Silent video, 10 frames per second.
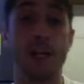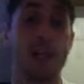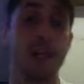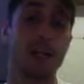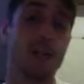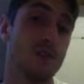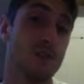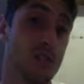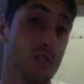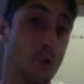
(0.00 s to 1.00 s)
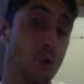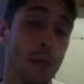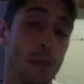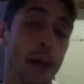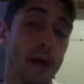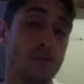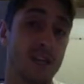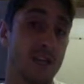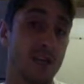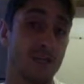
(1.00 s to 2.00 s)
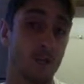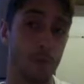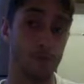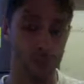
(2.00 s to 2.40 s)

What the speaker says: applications that you may have signed up for.